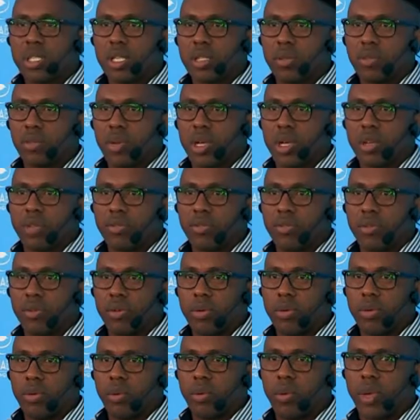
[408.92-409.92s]
that we have
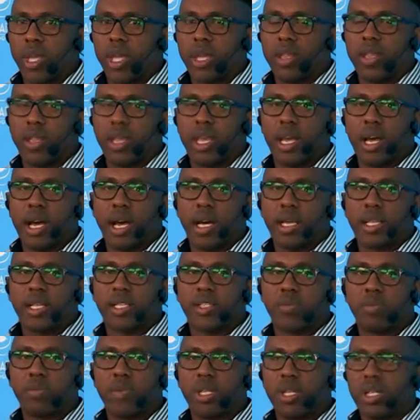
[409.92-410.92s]
where they are
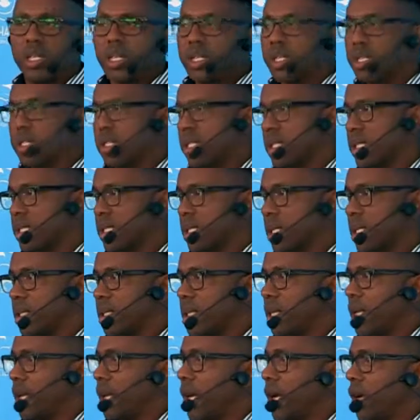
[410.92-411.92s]
experienced is
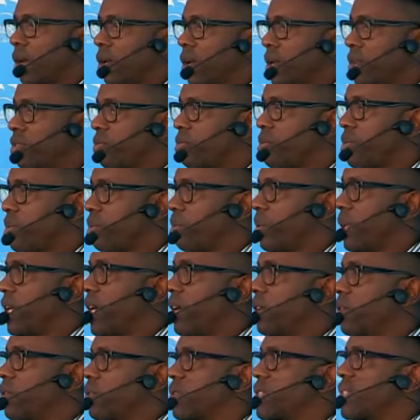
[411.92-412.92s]
that a lot of
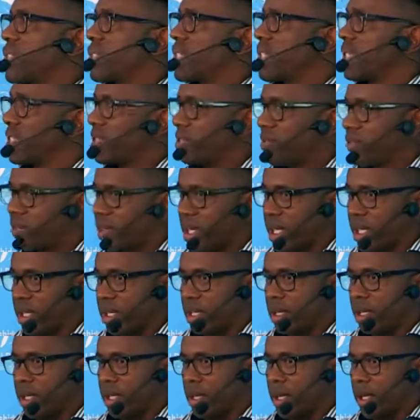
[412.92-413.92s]
people are not certified.
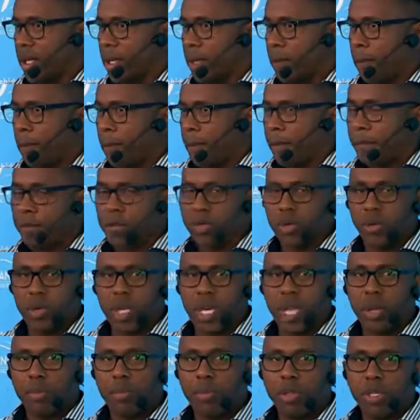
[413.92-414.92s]
So
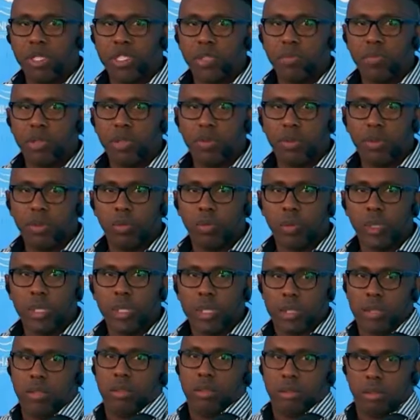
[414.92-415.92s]
what happened is people
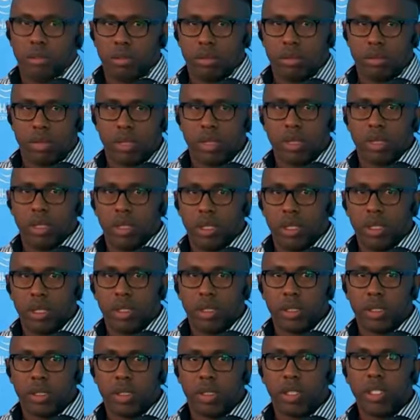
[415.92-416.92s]
would
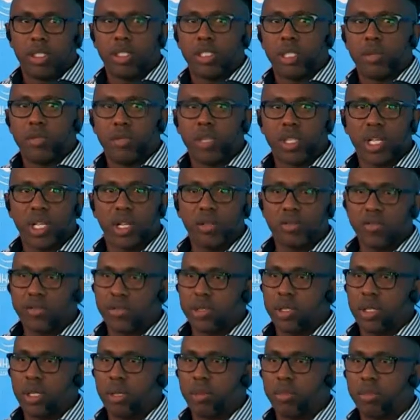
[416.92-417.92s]
teach
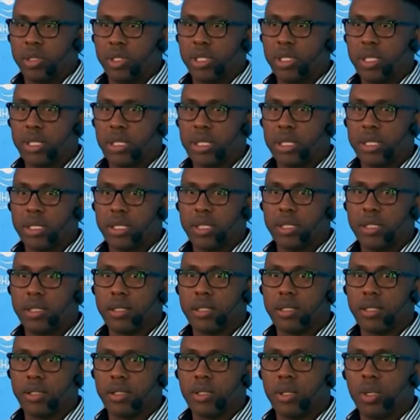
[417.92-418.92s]
themselves particular
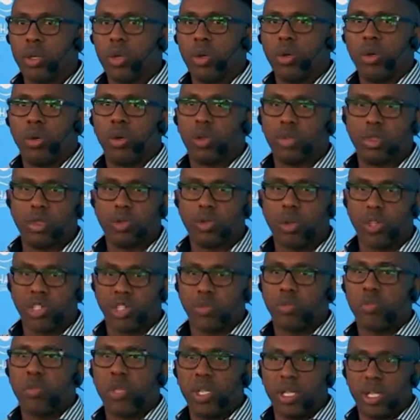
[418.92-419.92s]
skills or through
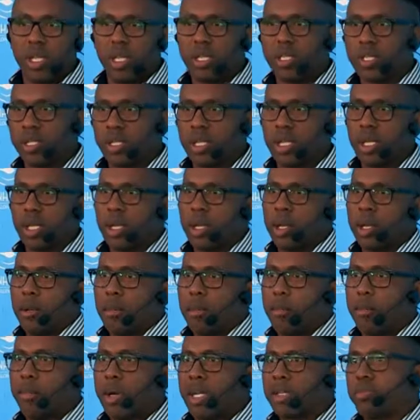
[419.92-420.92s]
experience,
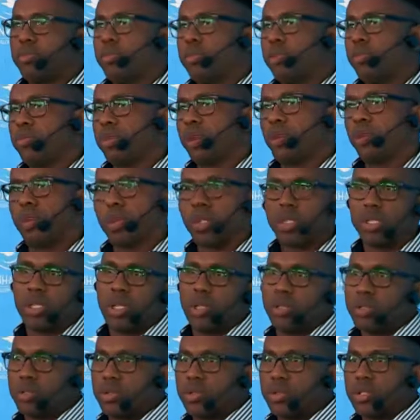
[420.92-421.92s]
but people won't
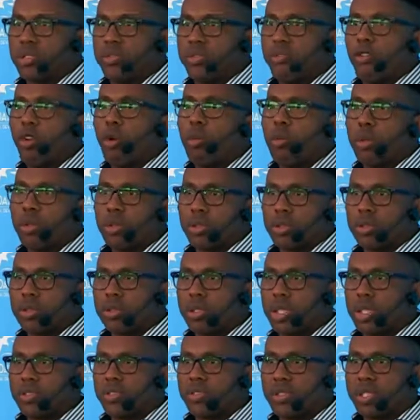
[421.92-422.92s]
go through the formal
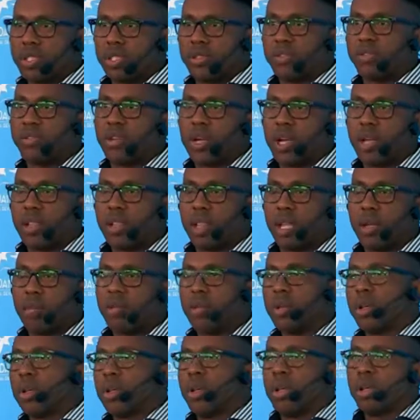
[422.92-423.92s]
route of certifying
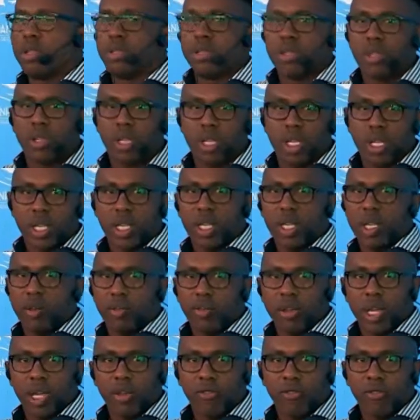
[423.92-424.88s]
them so that they can apply